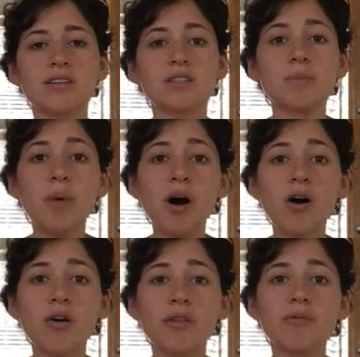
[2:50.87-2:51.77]

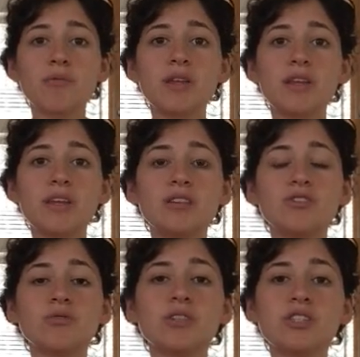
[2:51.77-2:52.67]
small that we
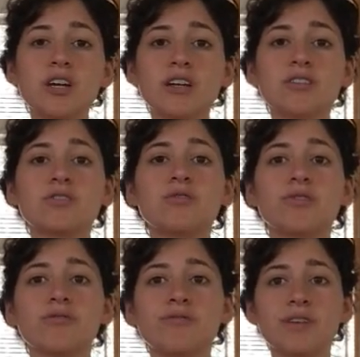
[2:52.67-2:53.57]
need to adjust
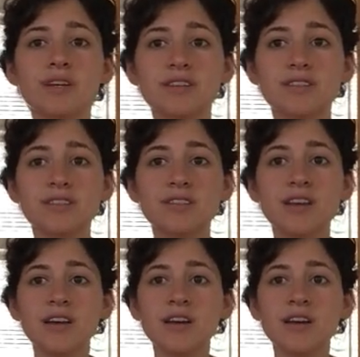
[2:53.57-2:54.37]
or fix.